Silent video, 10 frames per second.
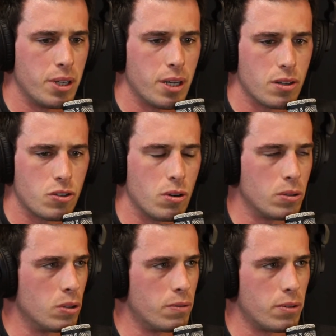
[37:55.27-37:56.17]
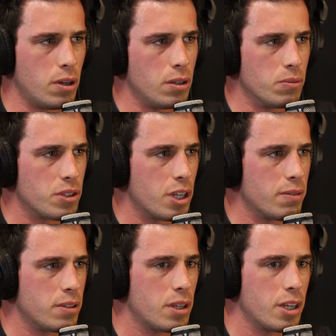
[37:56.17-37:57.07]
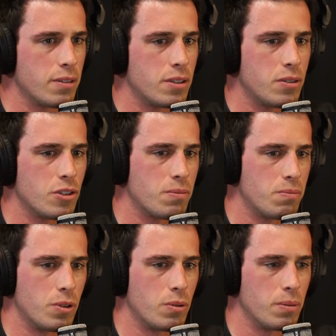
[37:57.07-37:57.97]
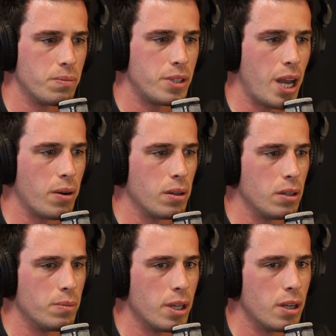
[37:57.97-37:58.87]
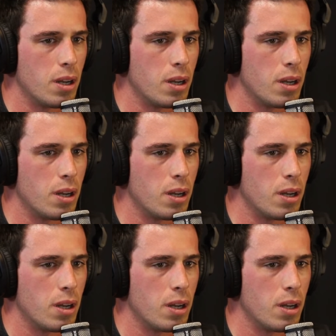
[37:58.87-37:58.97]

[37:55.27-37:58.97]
We kind of struggled overall. It was kind of a just we were down a little bit,